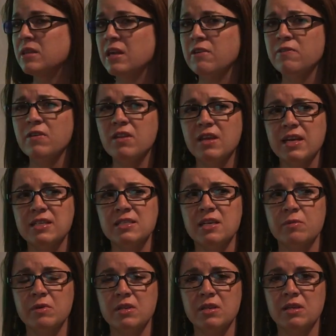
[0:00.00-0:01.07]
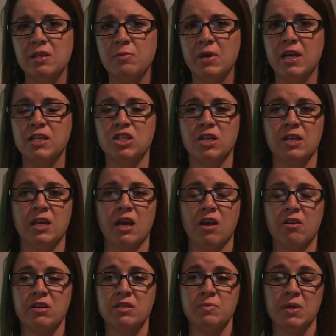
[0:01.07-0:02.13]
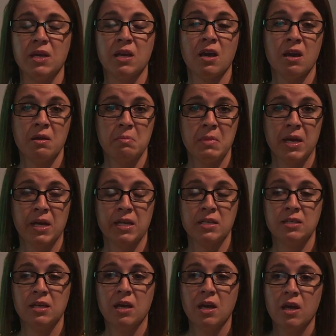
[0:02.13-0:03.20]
They feel like some of the patient care is being unmet.